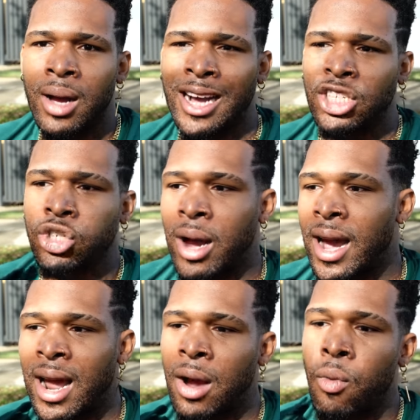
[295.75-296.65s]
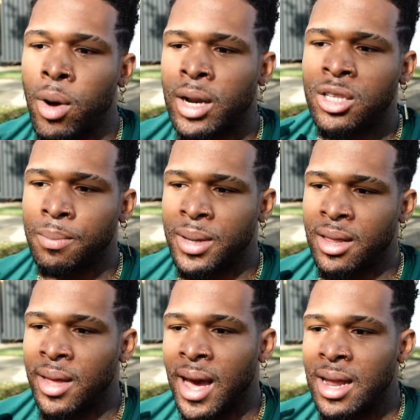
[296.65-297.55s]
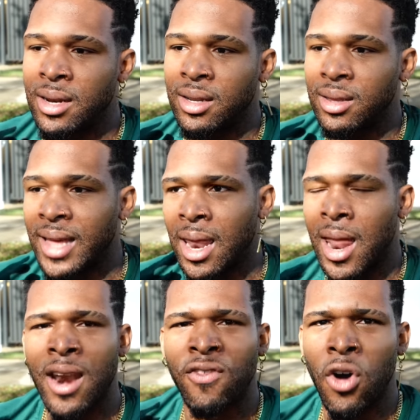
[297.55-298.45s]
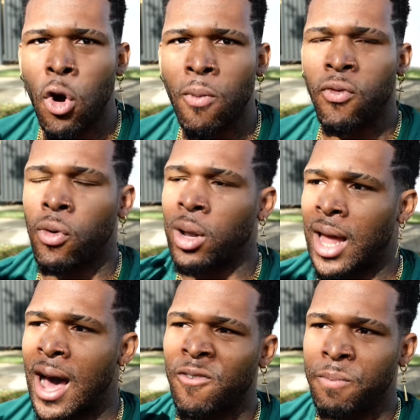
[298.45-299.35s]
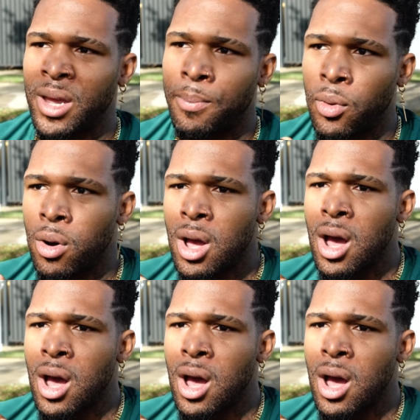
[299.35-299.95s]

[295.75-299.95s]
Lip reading: I tried. I wanted to be that that light of hope for a lot of people.